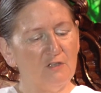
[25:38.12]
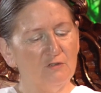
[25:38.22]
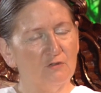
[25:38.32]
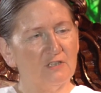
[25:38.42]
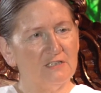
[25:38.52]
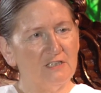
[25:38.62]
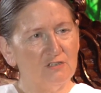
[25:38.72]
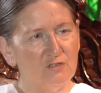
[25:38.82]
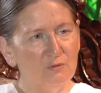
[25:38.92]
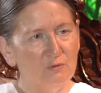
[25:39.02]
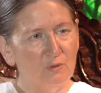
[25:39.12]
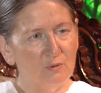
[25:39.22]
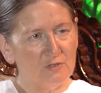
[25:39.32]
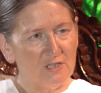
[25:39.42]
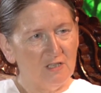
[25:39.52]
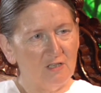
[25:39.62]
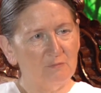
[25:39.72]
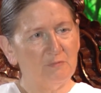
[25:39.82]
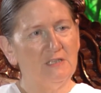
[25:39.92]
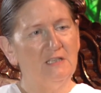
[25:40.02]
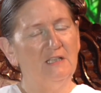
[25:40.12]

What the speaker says: not getting too caught up